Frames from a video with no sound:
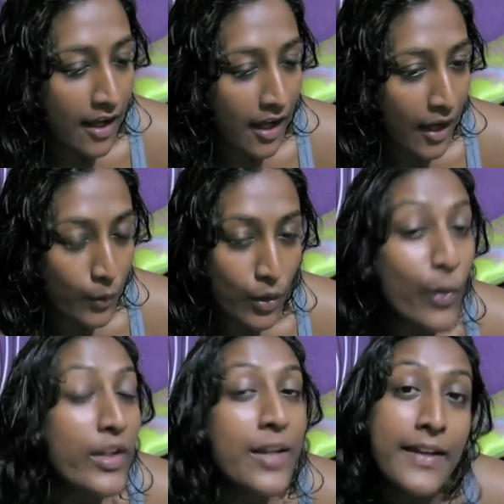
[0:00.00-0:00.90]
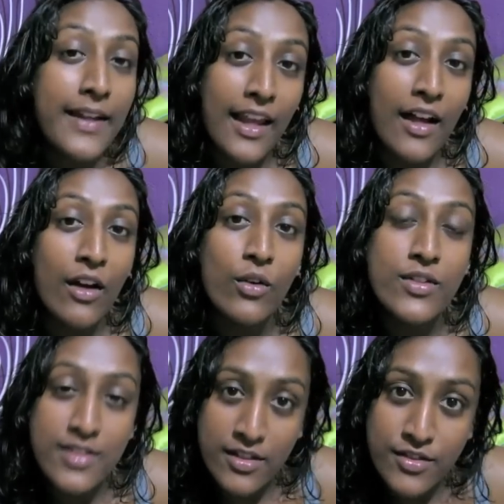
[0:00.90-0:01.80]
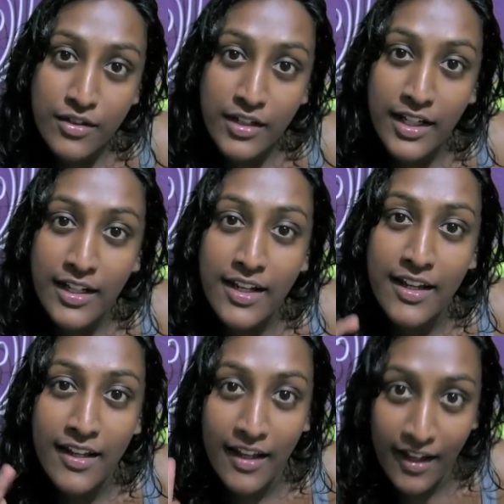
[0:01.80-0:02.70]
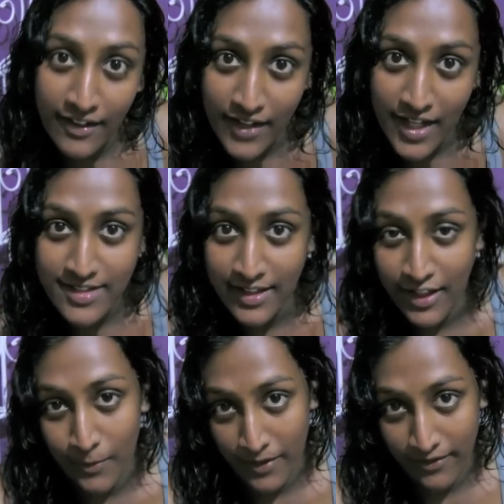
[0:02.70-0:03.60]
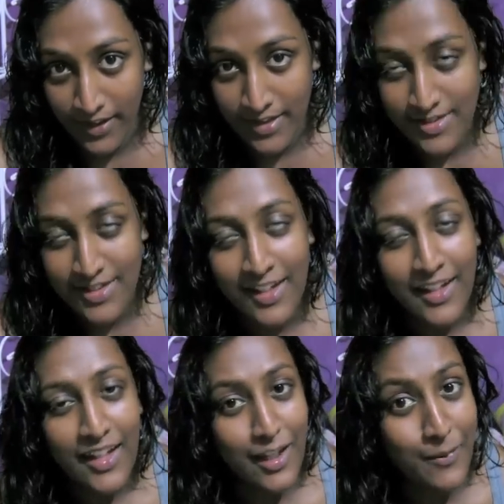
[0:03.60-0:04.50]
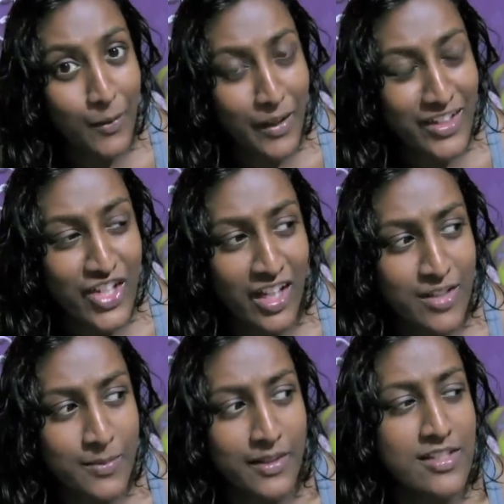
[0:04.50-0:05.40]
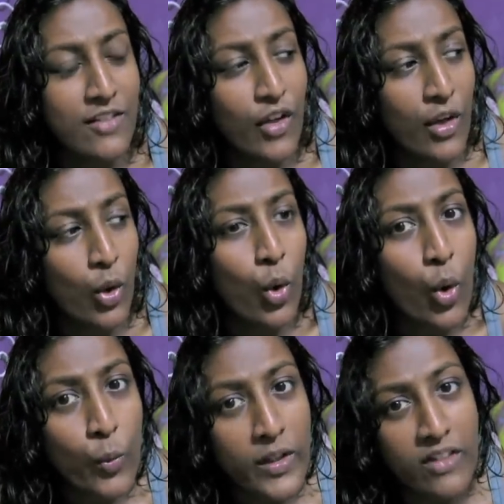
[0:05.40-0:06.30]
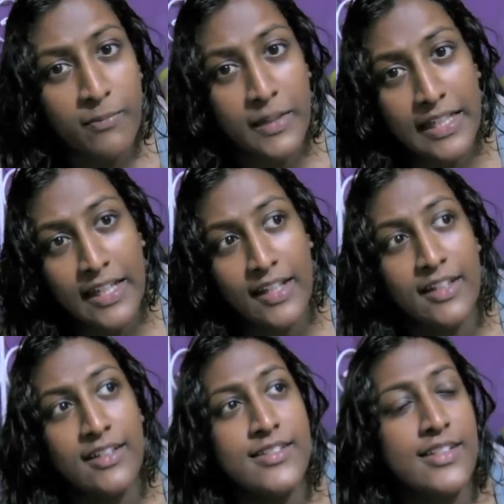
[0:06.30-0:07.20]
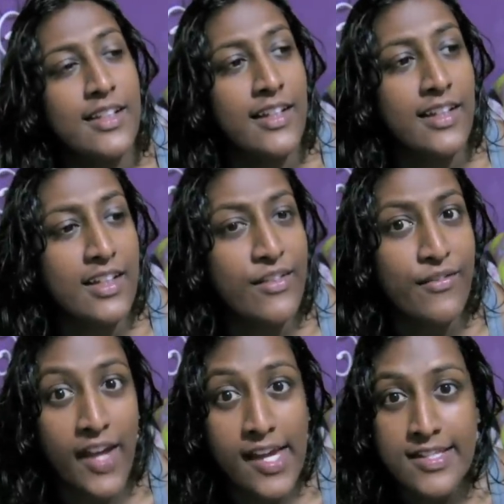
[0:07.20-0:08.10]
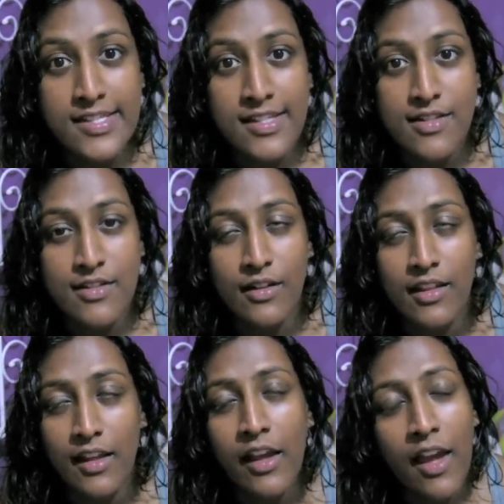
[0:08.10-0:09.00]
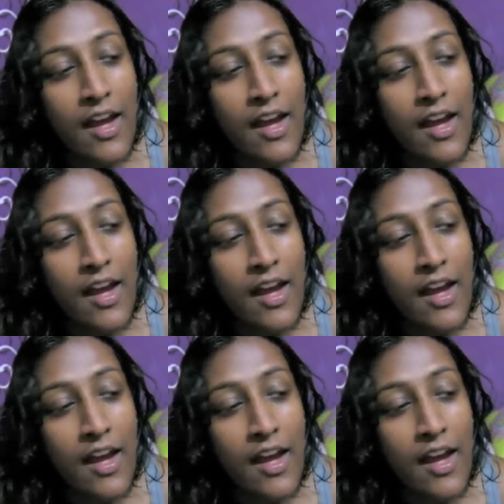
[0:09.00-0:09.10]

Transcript: I will only be allowed sunscreen and Vaseline on my face. It'll be quite a challenge because I've got a whole week of meetings and like events and that sort of thing.